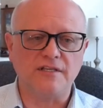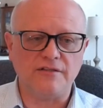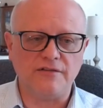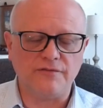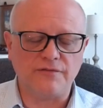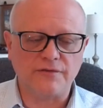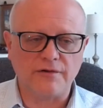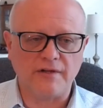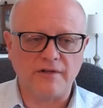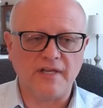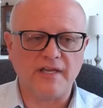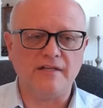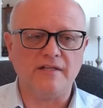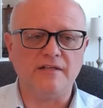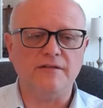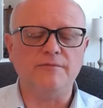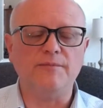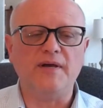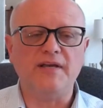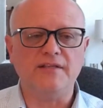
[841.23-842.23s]
that you've
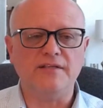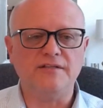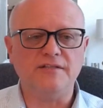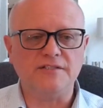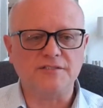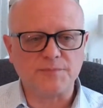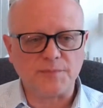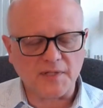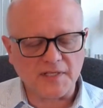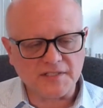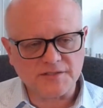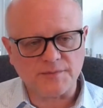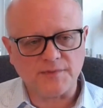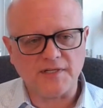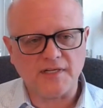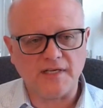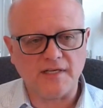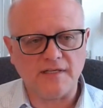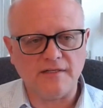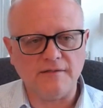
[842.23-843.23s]
created by the
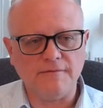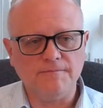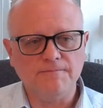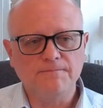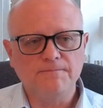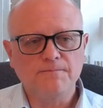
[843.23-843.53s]
displacement head.